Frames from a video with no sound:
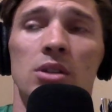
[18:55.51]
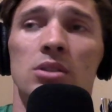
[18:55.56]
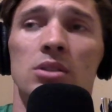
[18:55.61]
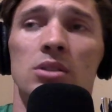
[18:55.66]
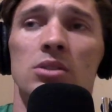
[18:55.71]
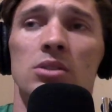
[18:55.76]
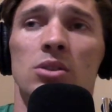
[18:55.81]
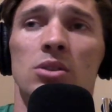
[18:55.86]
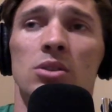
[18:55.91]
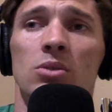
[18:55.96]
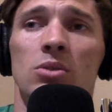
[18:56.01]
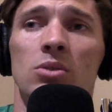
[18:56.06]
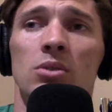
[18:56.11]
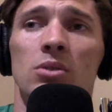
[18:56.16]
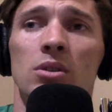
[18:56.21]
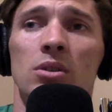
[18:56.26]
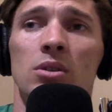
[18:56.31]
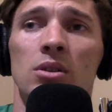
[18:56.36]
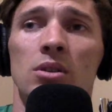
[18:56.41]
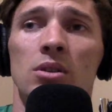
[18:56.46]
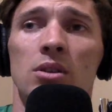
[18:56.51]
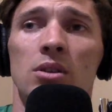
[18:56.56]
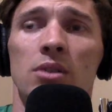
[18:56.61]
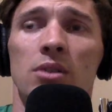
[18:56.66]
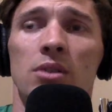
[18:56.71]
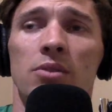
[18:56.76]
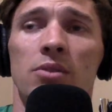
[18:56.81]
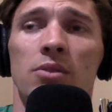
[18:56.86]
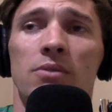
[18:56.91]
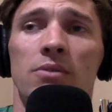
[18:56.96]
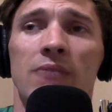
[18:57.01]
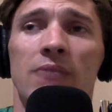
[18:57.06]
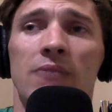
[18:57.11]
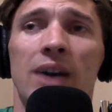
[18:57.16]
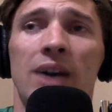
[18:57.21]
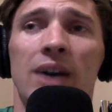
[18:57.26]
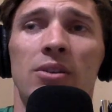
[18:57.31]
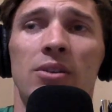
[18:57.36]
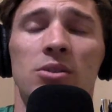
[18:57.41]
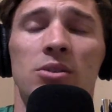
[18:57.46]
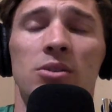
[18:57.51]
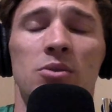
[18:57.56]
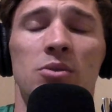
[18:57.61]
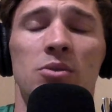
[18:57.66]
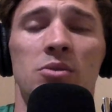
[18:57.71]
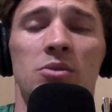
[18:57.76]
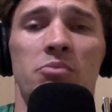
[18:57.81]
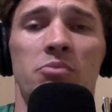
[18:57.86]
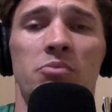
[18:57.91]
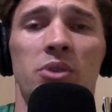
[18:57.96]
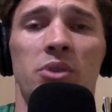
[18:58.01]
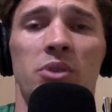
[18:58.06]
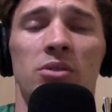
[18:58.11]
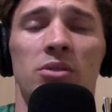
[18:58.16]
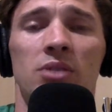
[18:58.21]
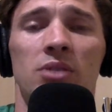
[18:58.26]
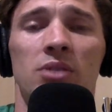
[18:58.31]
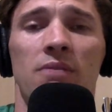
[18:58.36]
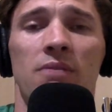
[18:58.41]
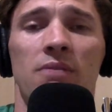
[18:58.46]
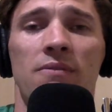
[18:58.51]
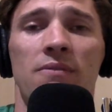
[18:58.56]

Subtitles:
So if your value is built on